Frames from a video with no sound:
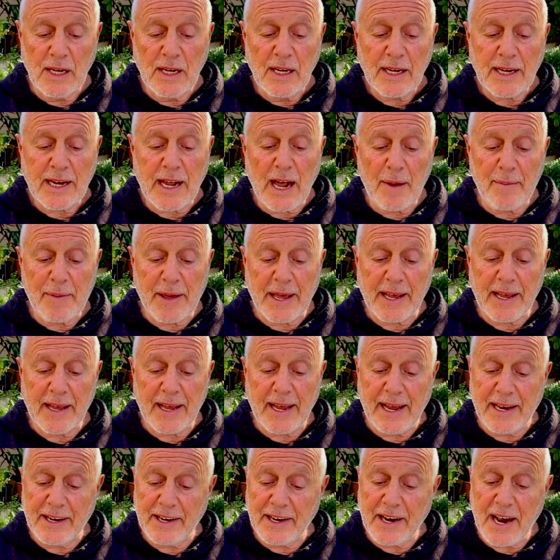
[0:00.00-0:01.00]
coming
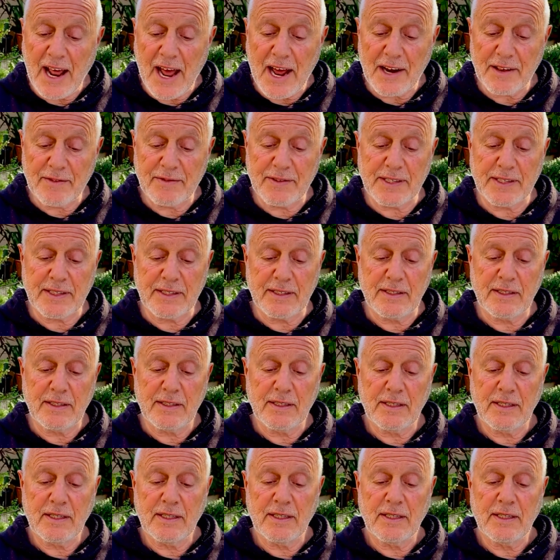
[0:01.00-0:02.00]
in and out of it.
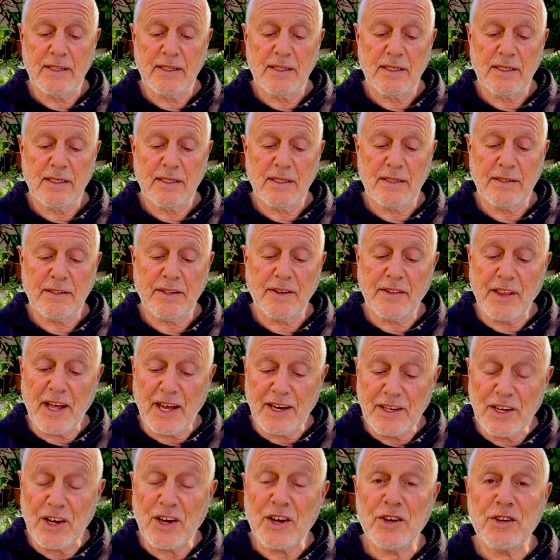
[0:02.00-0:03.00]
Did they
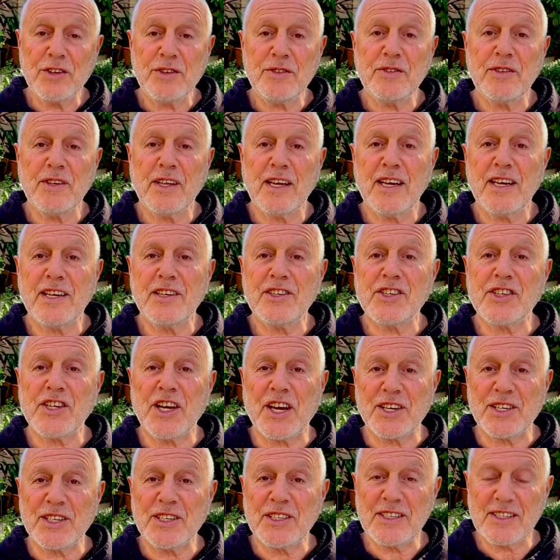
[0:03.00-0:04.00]
know they had
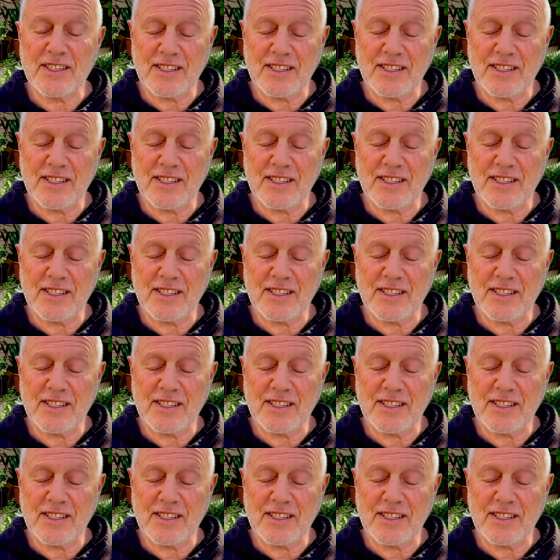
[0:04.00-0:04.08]
shutters?